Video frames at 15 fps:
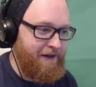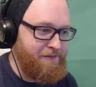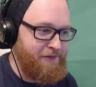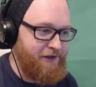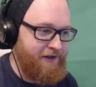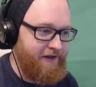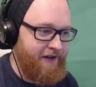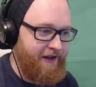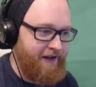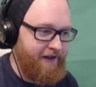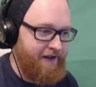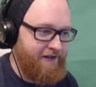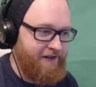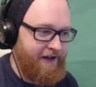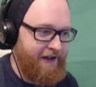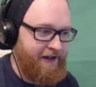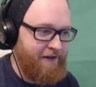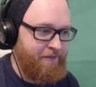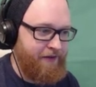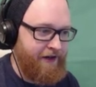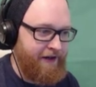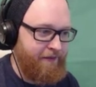memes on there, so he
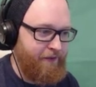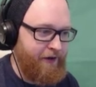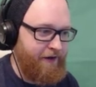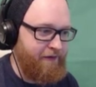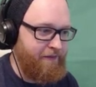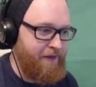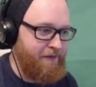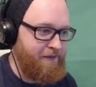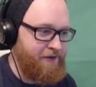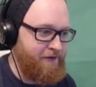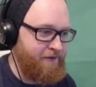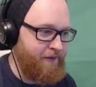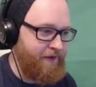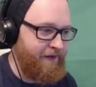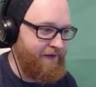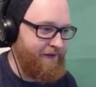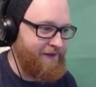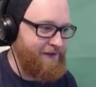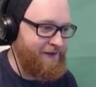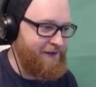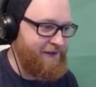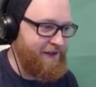can bring in whatever memes you want, not
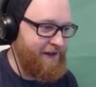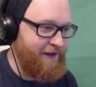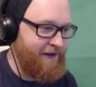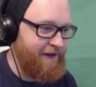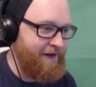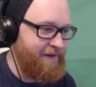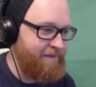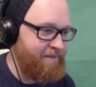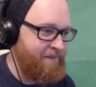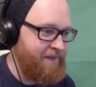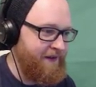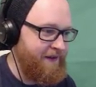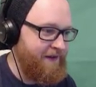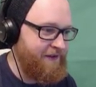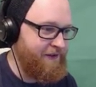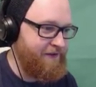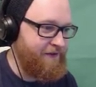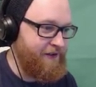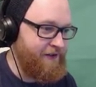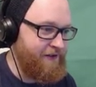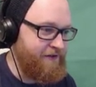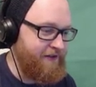just uh, sort
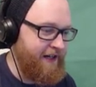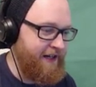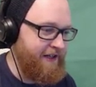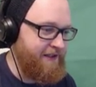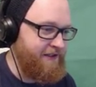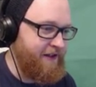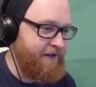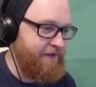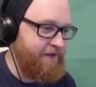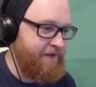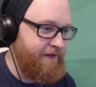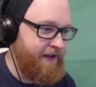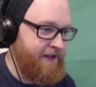of goose related stuff.